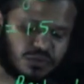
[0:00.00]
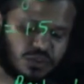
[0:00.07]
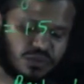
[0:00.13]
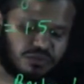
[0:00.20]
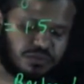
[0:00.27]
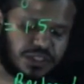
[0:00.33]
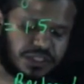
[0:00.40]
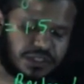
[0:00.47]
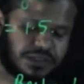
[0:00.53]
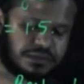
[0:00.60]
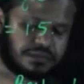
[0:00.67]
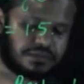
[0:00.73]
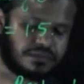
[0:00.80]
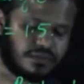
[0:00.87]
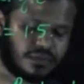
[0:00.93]
of B
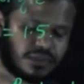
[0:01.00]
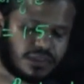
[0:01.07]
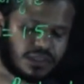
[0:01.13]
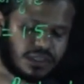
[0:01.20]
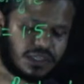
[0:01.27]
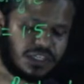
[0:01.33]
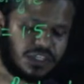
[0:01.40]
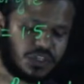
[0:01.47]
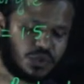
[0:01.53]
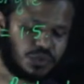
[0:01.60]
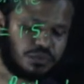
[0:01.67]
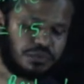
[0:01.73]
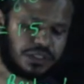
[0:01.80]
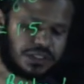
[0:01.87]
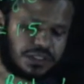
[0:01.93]

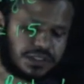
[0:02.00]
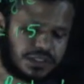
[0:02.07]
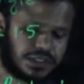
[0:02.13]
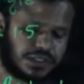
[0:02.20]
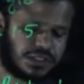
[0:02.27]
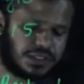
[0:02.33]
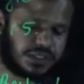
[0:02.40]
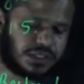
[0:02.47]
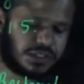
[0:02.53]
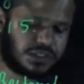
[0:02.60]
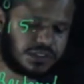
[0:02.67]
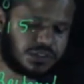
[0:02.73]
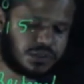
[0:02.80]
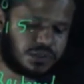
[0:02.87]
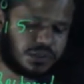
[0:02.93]
into B
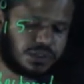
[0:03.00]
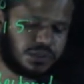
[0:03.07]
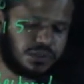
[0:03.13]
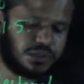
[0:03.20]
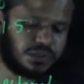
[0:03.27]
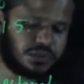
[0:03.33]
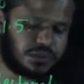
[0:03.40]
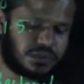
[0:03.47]
is equal to